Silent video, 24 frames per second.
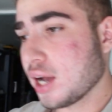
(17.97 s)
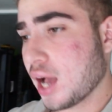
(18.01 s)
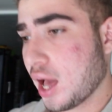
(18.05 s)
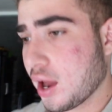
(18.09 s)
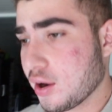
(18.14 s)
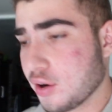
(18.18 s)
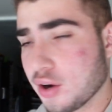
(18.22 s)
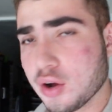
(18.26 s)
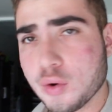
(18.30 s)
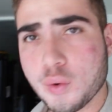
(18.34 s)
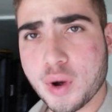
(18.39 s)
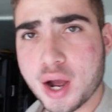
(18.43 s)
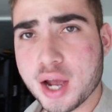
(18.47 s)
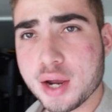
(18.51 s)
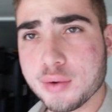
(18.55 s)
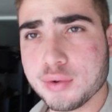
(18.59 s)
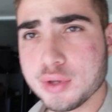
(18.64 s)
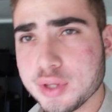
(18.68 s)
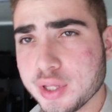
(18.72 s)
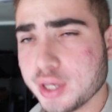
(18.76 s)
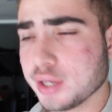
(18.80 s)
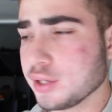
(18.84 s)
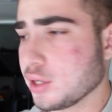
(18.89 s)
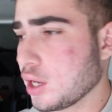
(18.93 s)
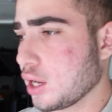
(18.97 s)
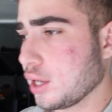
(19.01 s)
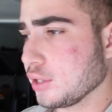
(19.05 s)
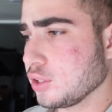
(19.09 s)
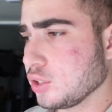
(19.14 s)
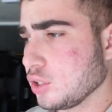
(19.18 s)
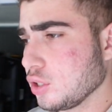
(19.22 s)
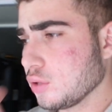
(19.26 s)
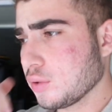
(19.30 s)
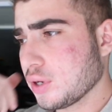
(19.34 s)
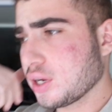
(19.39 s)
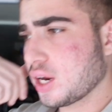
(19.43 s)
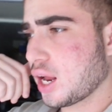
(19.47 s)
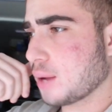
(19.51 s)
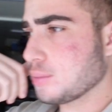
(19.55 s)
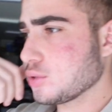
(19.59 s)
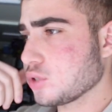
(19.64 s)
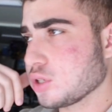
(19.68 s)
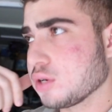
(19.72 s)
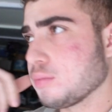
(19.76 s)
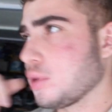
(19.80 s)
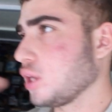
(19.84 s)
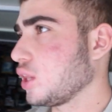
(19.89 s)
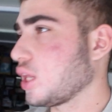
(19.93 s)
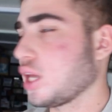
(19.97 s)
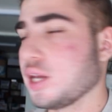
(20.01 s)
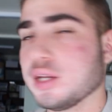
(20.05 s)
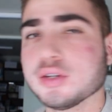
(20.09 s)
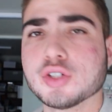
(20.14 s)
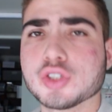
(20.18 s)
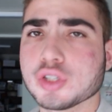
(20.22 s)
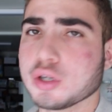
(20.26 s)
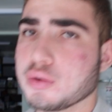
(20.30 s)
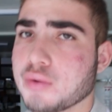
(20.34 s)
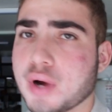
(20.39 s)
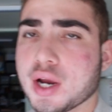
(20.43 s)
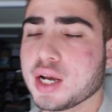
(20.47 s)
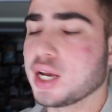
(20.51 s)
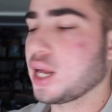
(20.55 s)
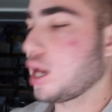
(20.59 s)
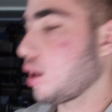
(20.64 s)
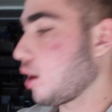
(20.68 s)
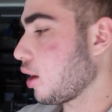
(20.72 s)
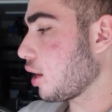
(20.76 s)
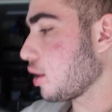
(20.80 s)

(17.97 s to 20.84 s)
I don't know why I really, you know what? I'm just gonna make the intro right now.